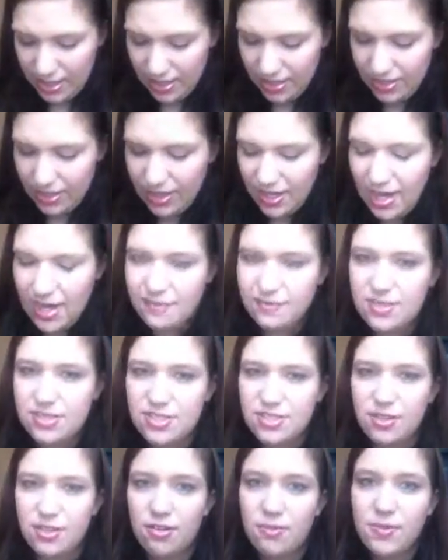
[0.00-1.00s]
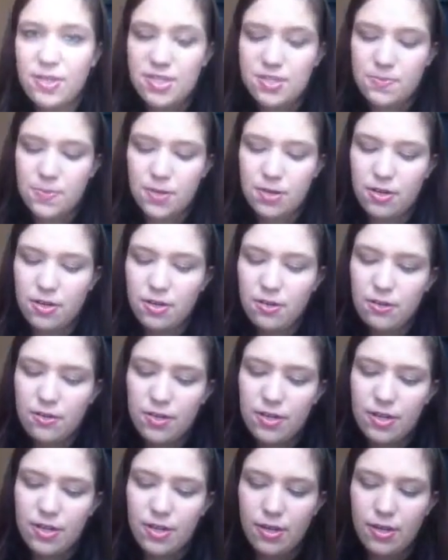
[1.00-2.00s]
Then I have this Girl Meets
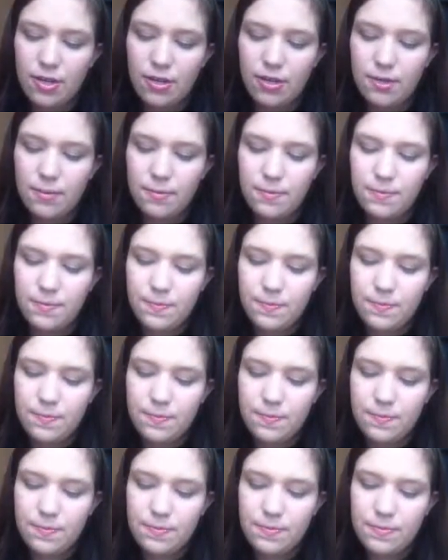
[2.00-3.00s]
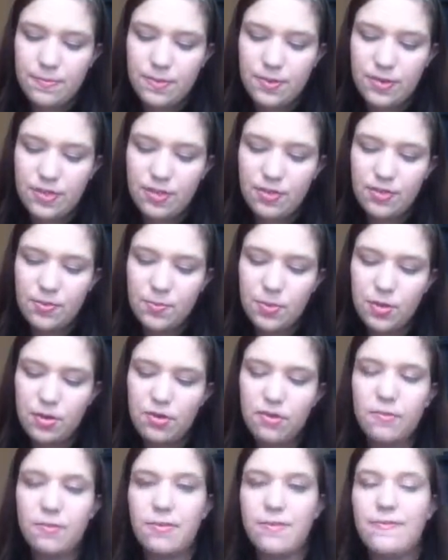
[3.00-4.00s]
Pearl liquid
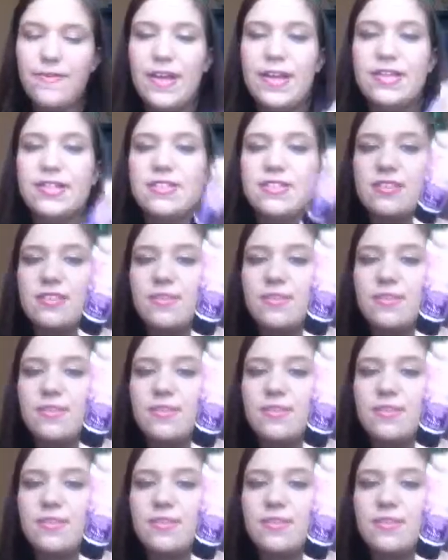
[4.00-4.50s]
pearl for face.